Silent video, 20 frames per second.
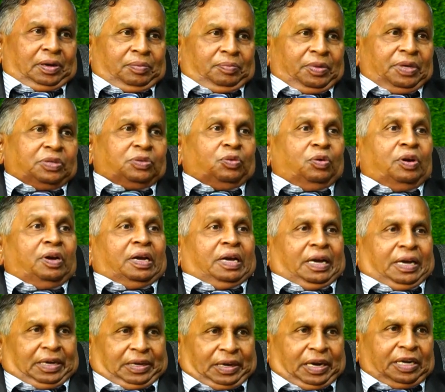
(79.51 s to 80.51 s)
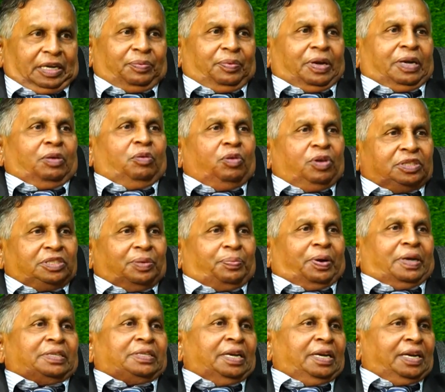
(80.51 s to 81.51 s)
Means ultimately who is the
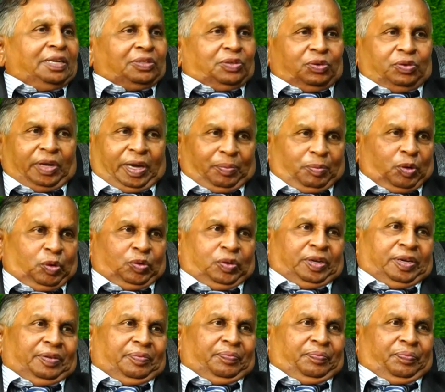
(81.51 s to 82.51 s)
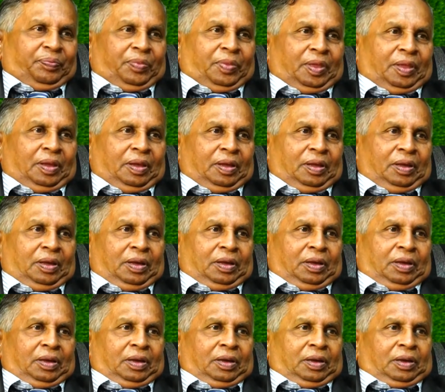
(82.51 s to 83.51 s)
person received the amount.
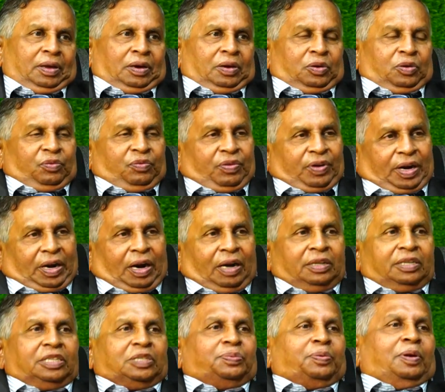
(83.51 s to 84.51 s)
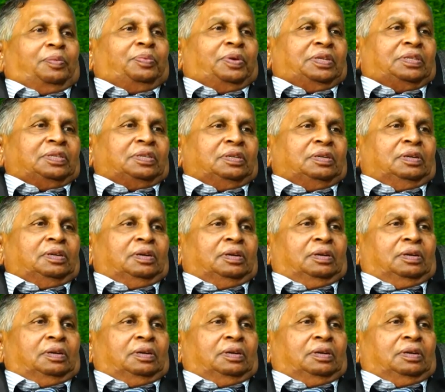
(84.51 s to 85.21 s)
For all this purpose,